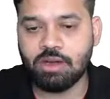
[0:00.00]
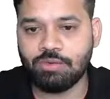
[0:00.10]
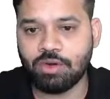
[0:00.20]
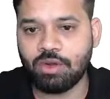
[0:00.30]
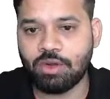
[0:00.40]

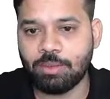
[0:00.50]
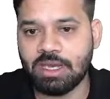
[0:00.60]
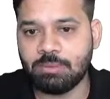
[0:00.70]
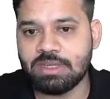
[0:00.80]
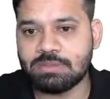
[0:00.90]
followed
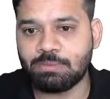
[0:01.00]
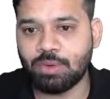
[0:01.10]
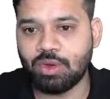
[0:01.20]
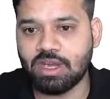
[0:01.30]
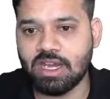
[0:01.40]
by Miss
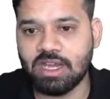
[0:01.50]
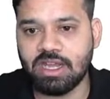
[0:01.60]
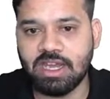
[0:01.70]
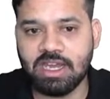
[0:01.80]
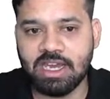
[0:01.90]
Pokhran
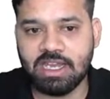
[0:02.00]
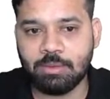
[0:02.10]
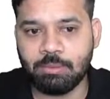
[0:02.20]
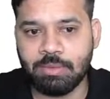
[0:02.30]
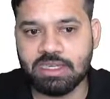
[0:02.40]
and
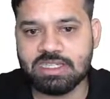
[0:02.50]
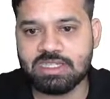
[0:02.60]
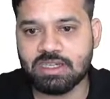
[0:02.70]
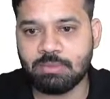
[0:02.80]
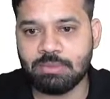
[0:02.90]
Mr.